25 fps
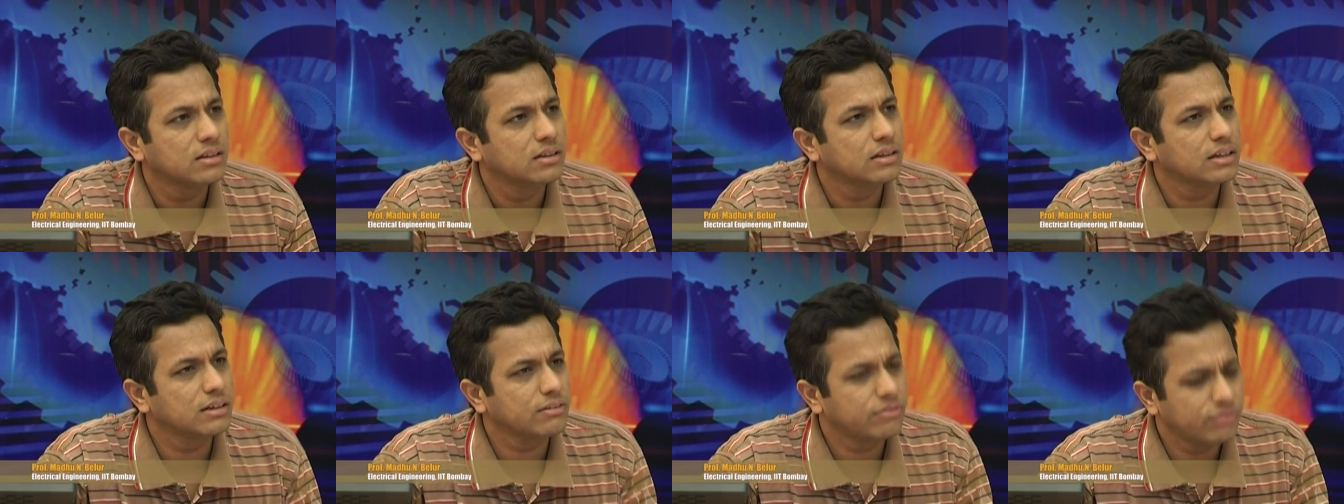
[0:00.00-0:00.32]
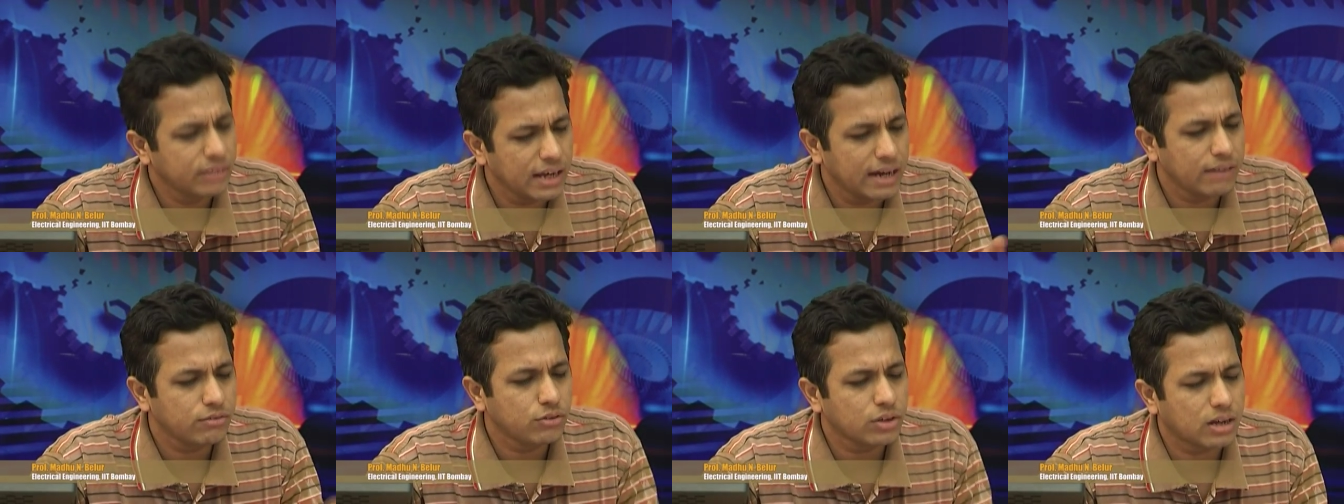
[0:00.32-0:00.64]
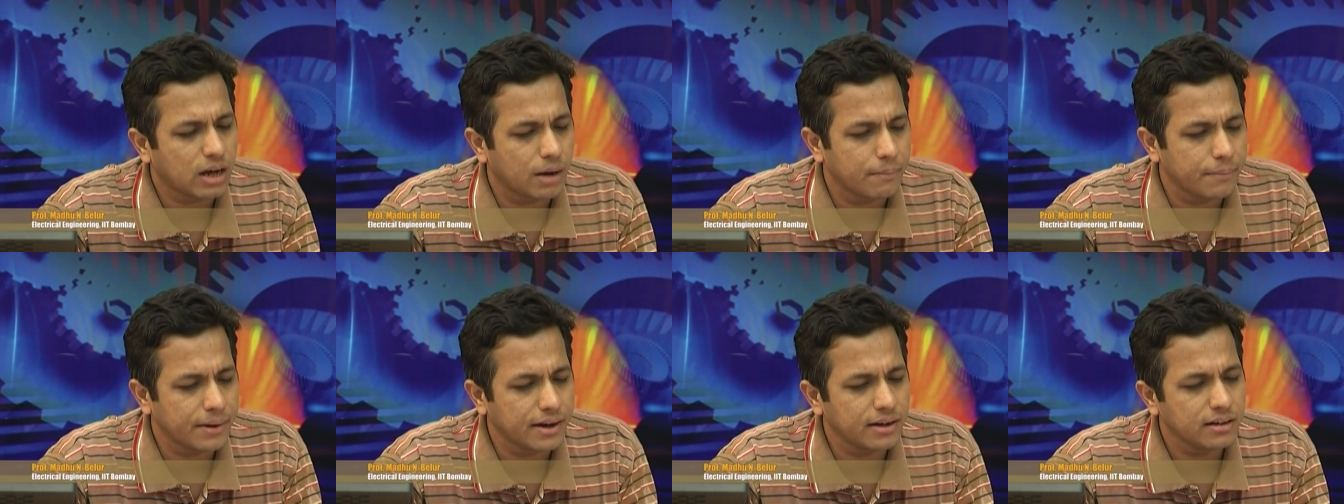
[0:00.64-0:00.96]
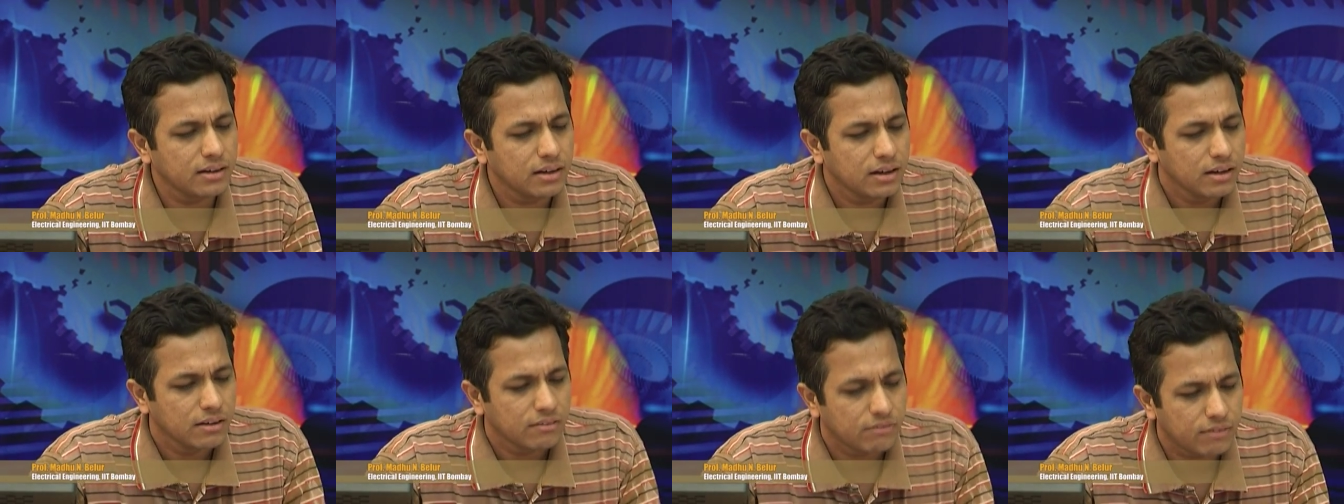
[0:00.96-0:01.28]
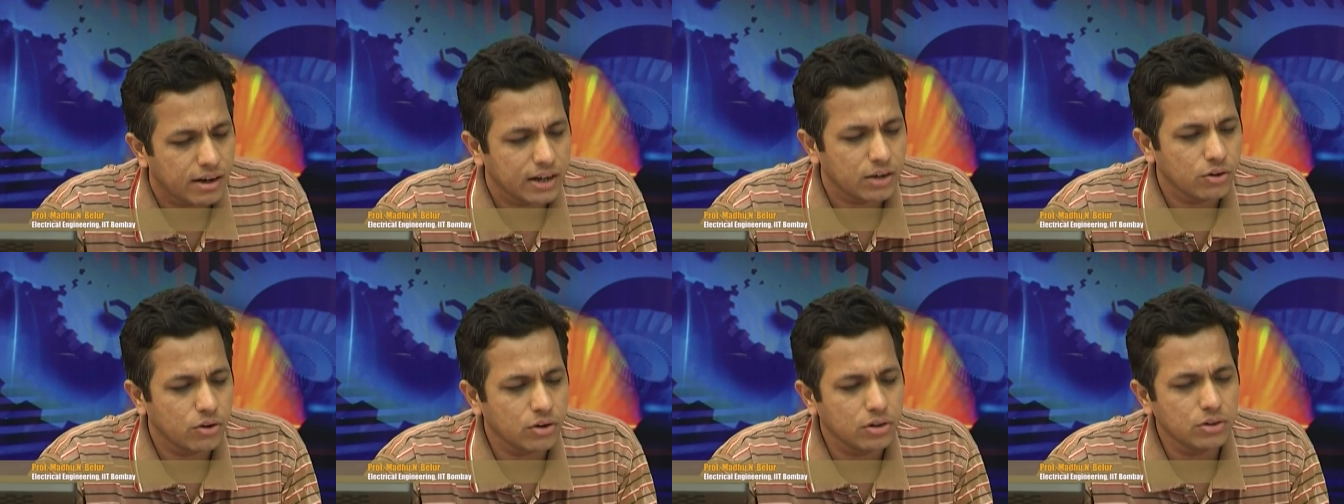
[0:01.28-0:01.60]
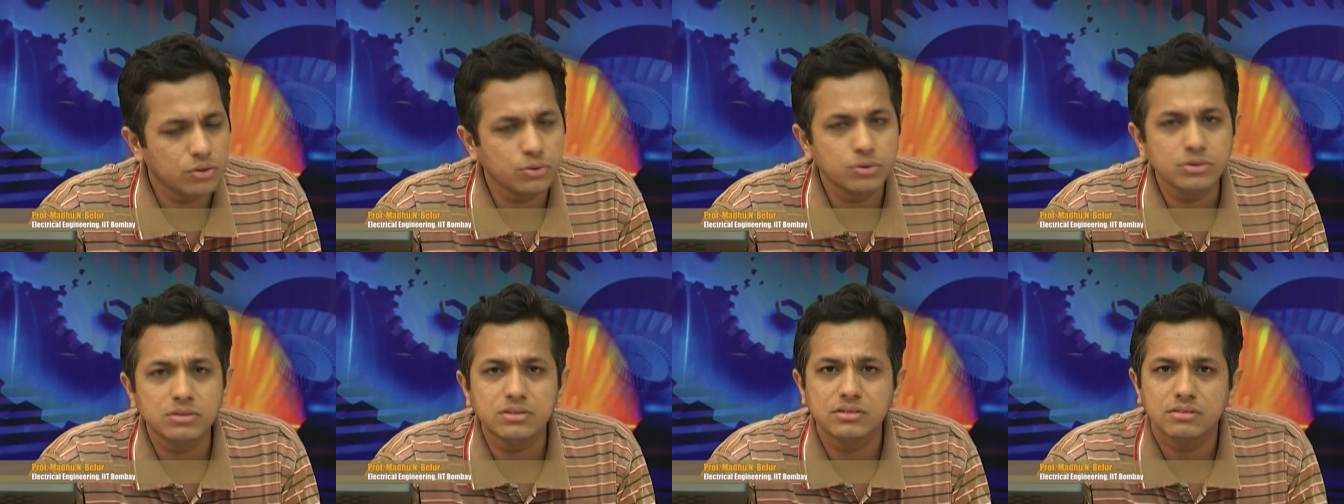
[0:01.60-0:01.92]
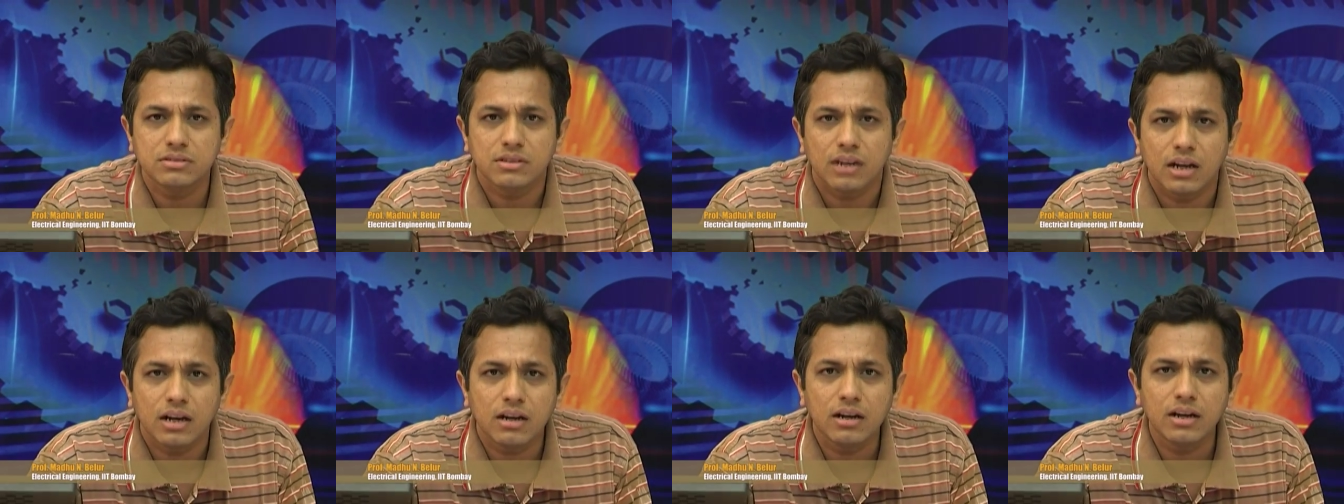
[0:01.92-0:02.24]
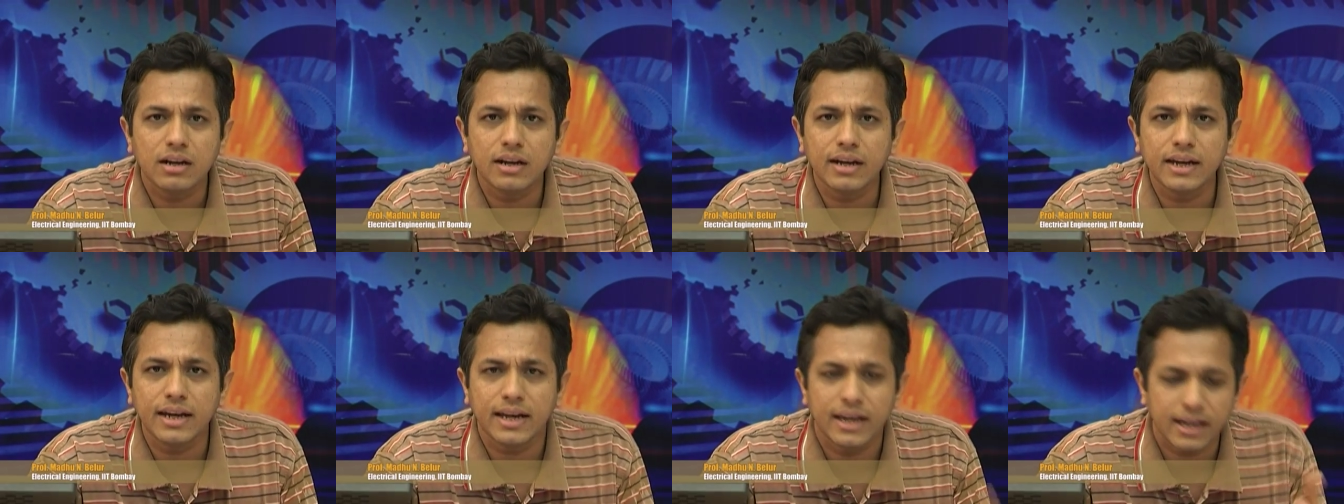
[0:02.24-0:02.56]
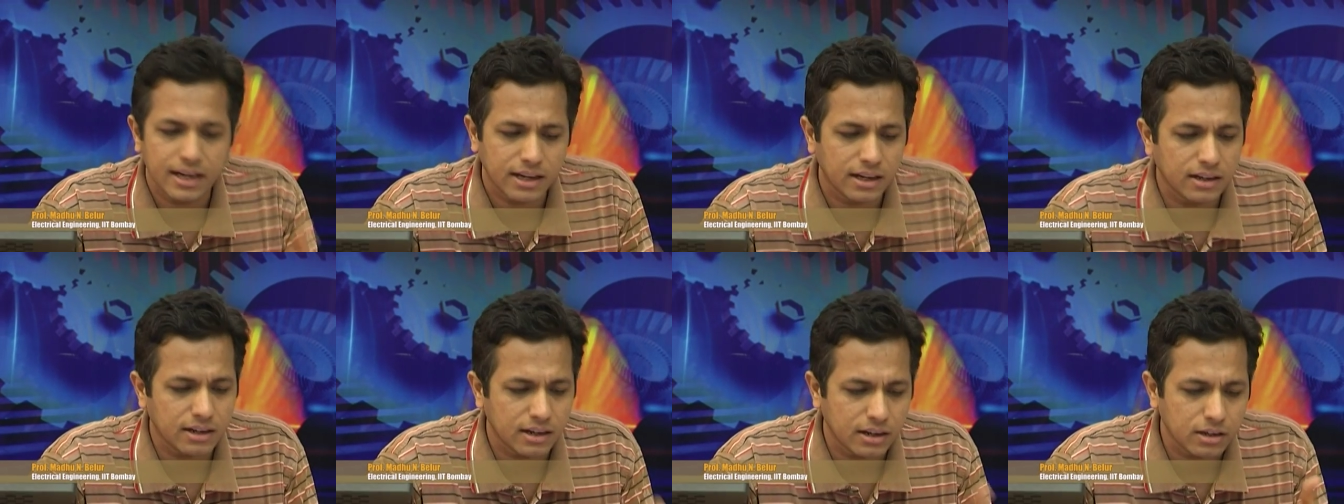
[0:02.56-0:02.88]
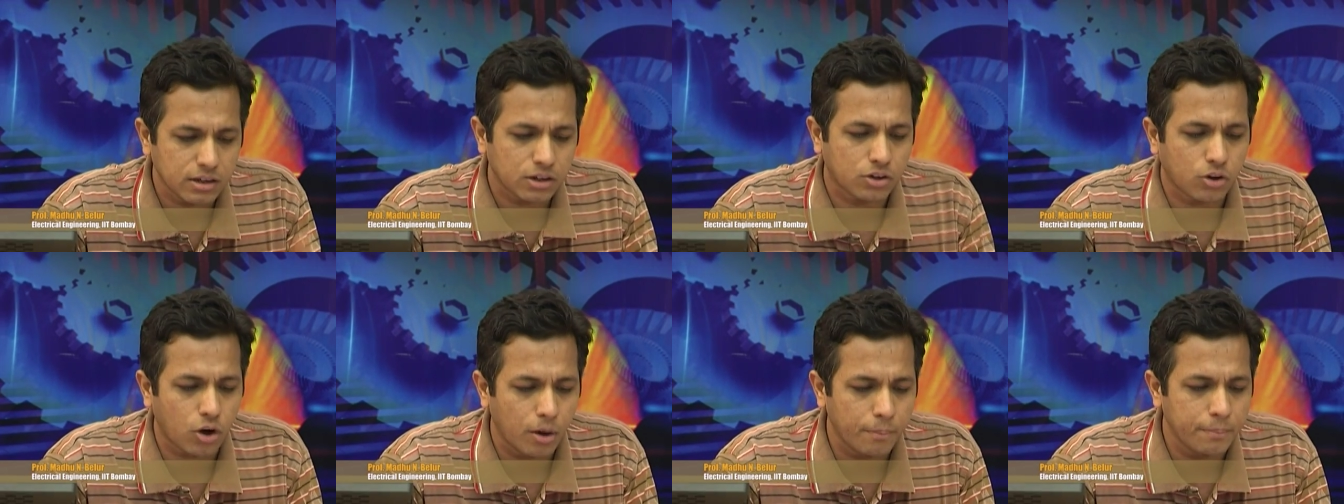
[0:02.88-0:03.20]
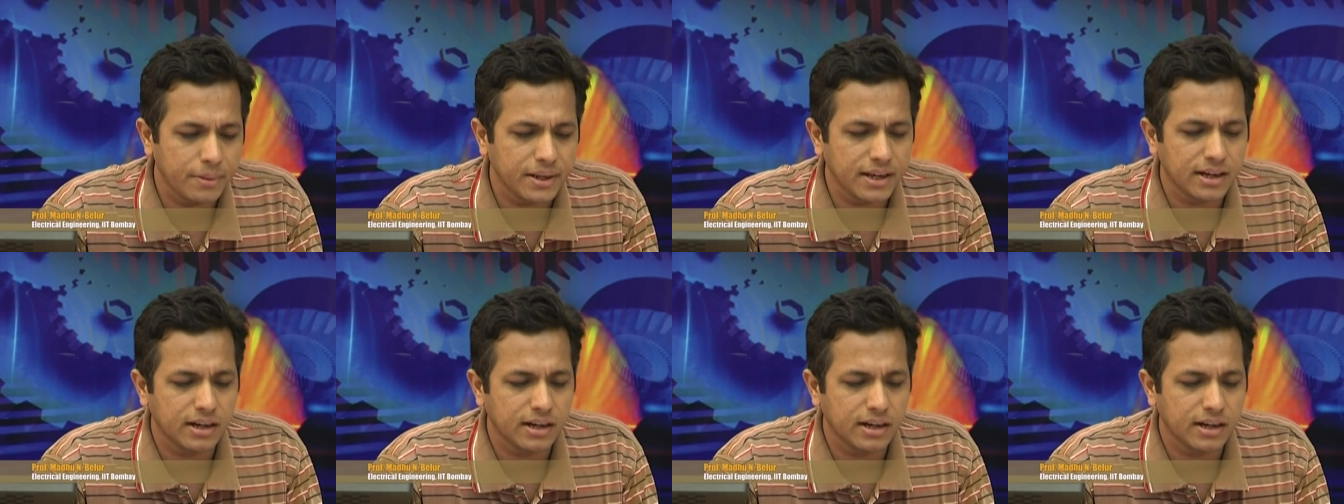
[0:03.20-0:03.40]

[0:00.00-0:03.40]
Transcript: If we have to comment, why not use a, a, a,